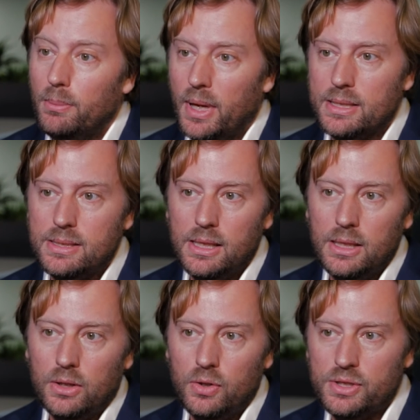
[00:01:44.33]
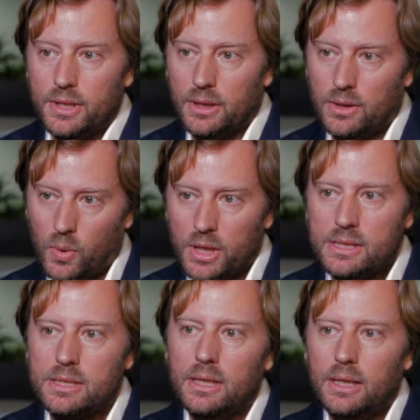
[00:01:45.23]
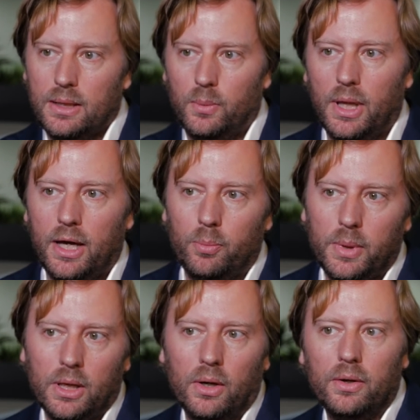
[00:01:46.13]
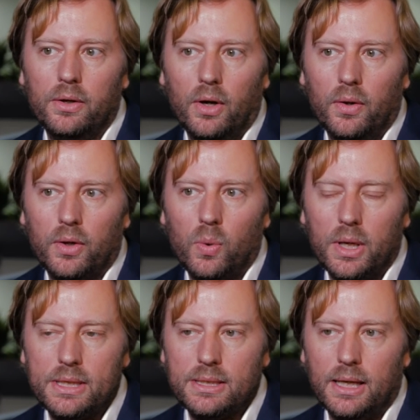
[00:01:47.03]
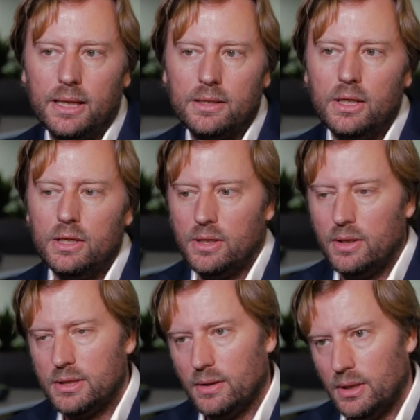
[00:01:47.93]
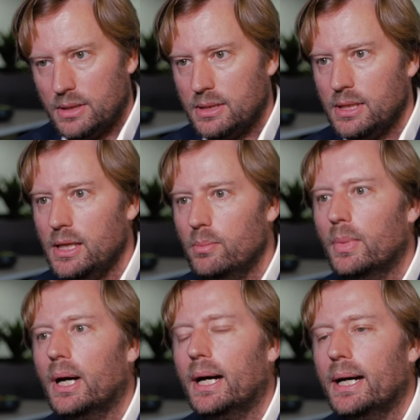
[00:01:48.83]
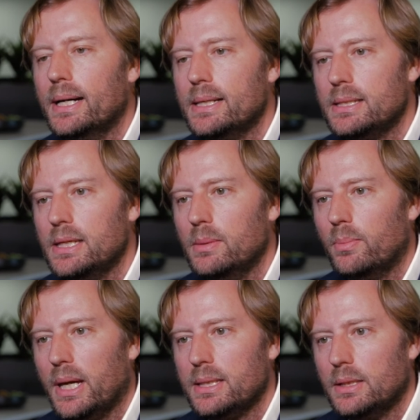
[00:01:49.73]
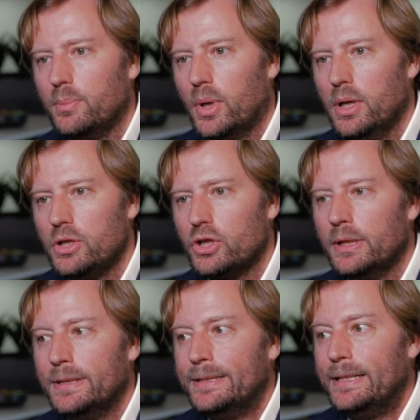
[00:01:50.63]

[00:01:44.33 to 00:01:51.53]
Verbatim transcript: Menzi, who's a quant, will help me on, on the quant side. So it's a, it's a team uh, team based approach.